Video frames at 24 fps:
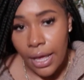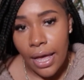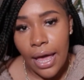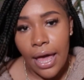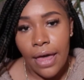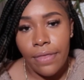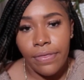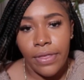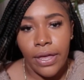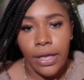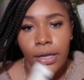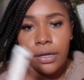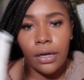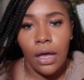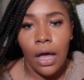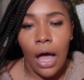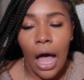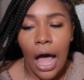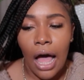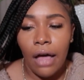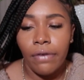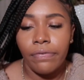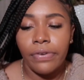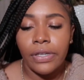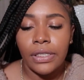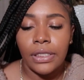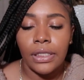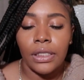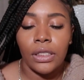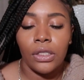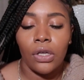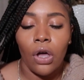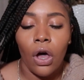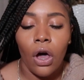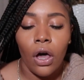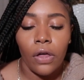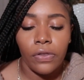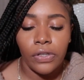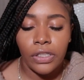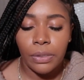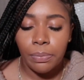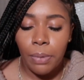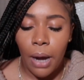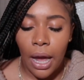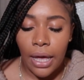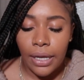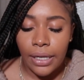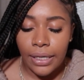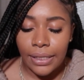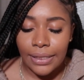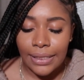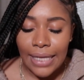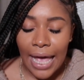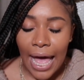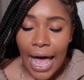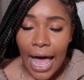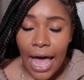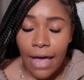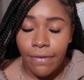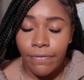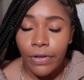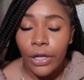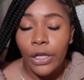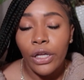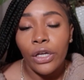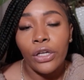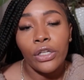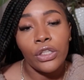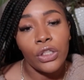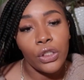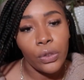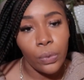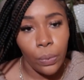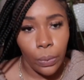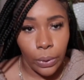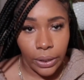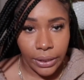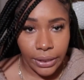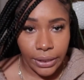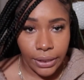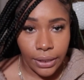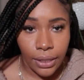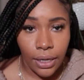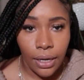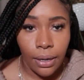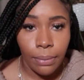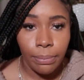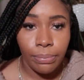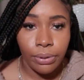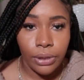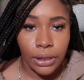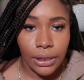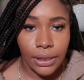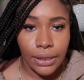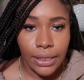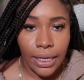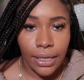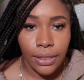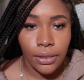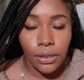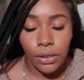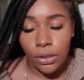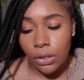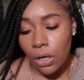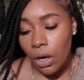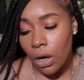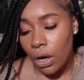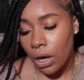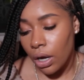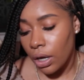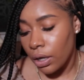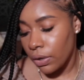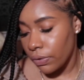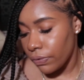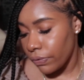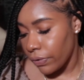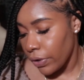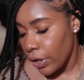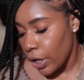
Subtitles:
And then obviously all these products have 20% off.